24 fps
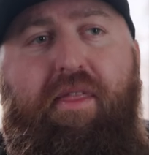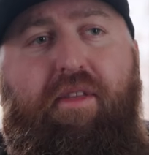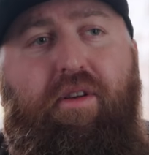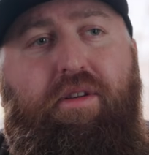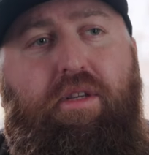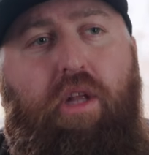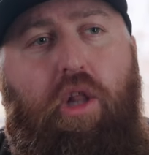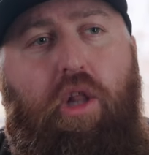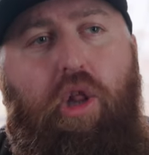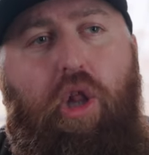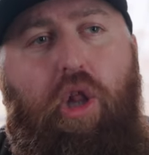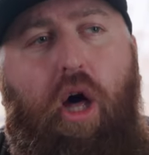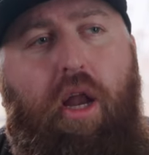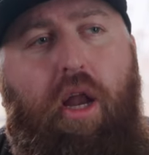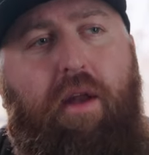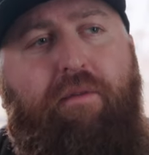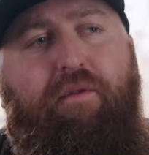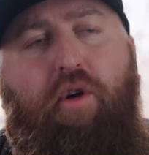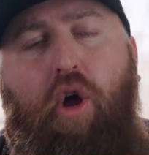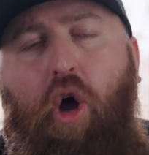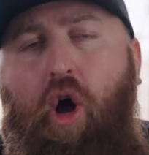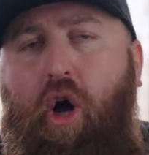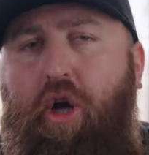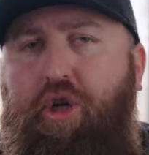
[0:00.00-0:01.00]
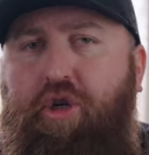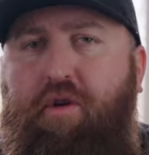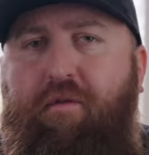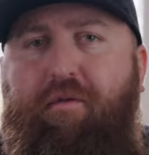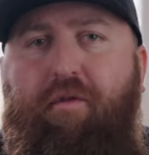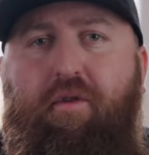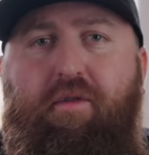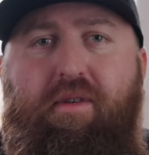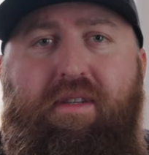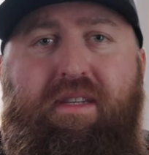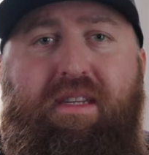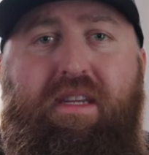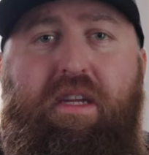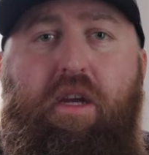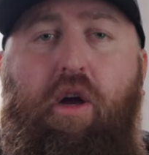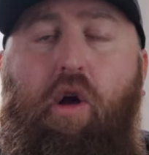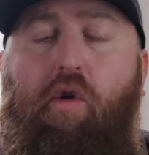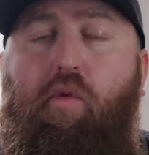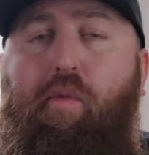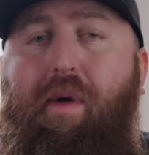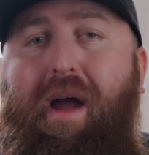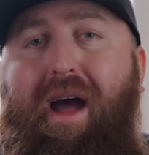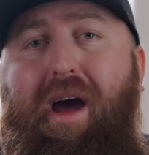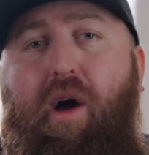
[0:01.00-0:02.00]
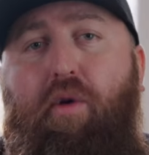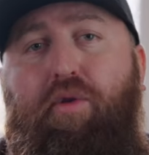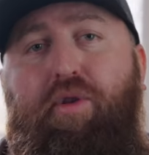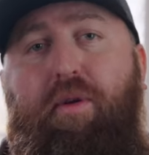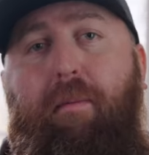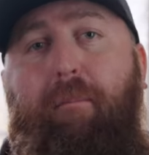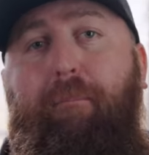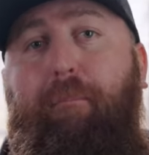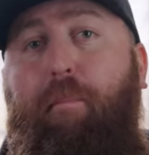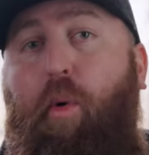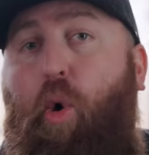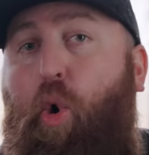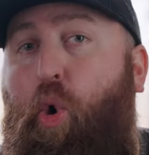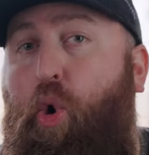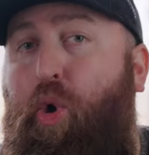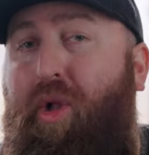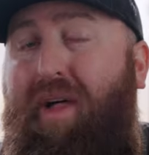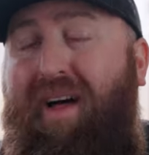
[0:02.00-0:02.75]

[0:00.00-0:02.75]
There's a lot of controversy around bowl